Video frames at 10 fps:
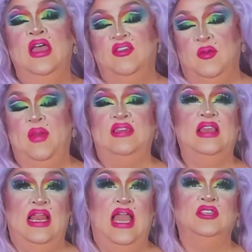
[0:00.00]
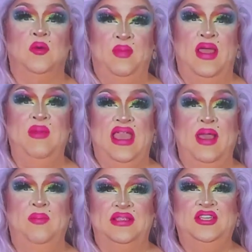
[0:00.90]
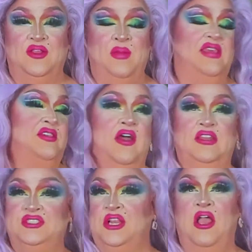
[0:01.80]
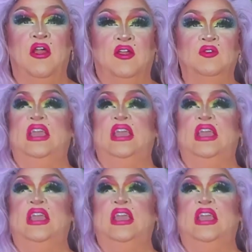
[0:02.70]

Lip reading: So basically, I don't buy makeup until my Scottish little heart goes,